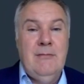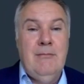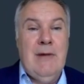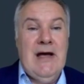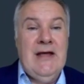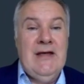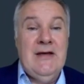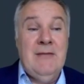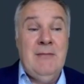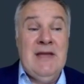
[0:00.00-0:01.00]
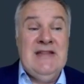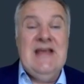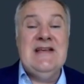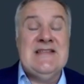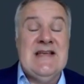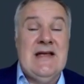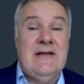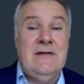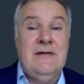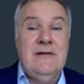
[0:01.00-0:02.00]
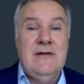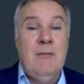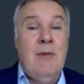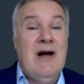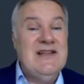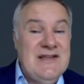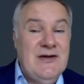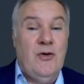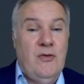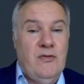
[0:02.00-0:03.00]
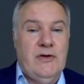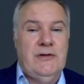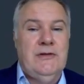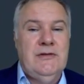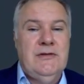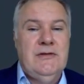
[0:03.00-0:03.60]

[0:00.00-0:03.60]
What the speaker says: my DXN magazine cover